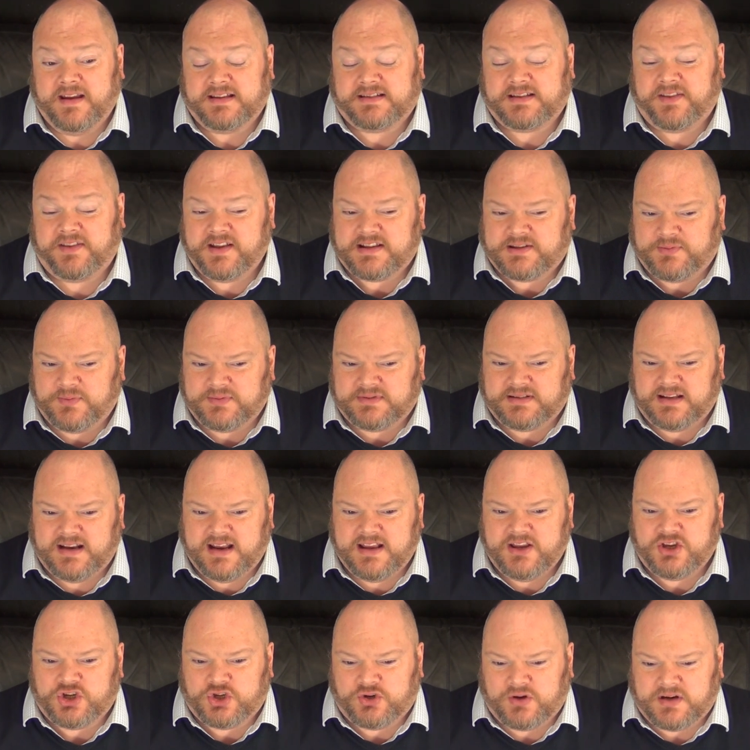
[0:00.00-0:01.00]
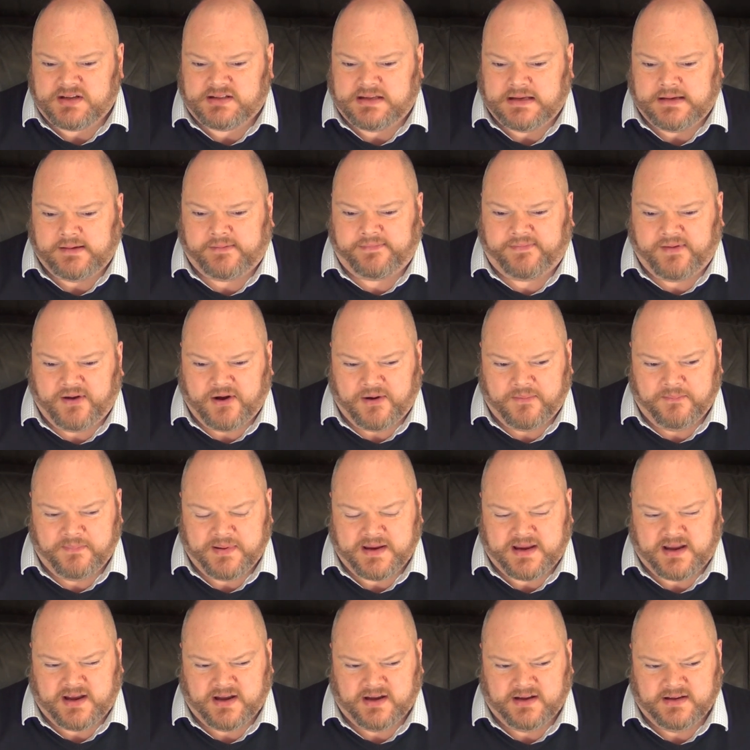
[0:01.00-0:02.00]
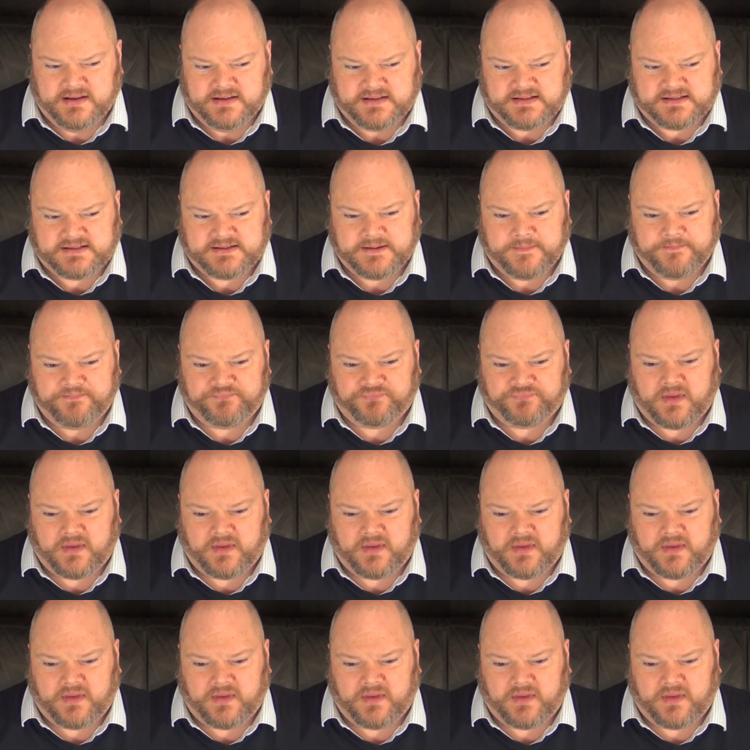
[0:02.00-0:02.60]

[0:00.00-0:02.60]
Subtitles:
So this was an interesting film because,